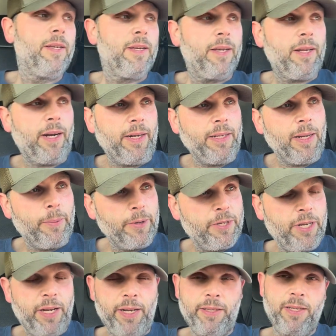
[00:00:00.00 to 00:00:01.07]
And I double
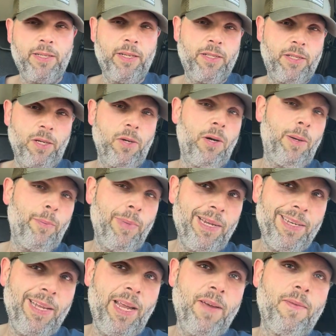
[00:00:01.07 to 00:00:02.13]
checked. I said, so on
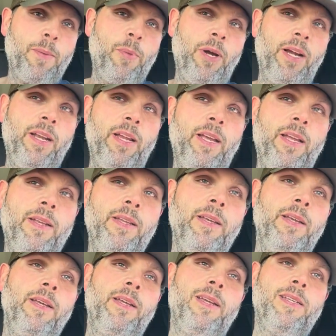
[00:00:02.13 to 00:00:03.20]
Monday, if I bring it in,
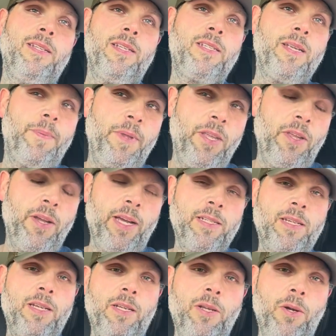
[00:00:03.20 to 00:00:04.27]
is this something you guys
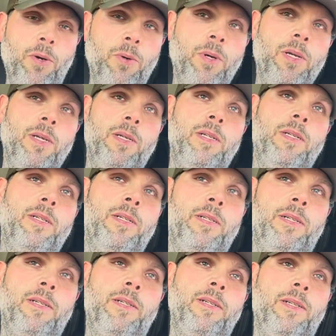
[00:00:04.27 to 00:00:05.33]
can do
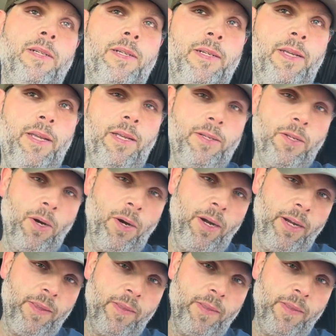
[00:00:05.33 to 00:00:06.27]
during